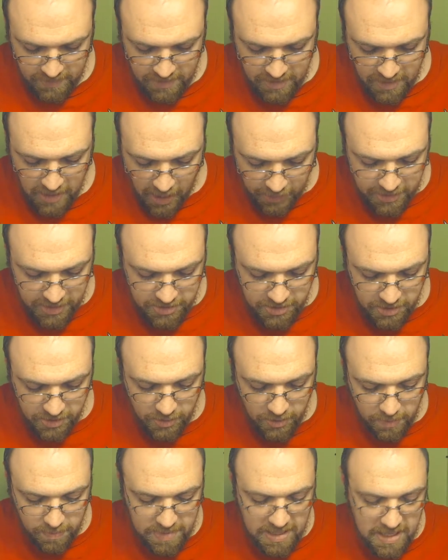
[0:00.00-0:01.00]
Oh, these are little
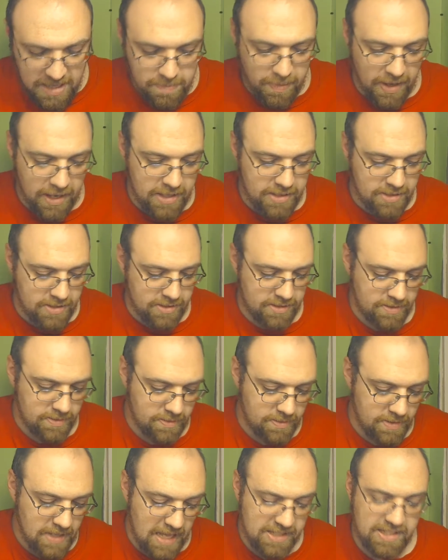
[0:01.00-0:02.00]
mini bites.
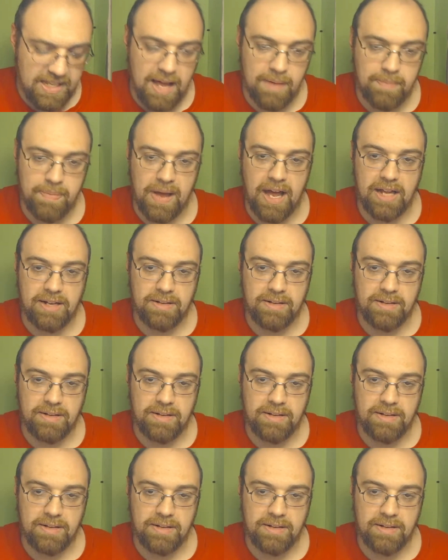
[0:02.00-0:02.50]
That's not bad.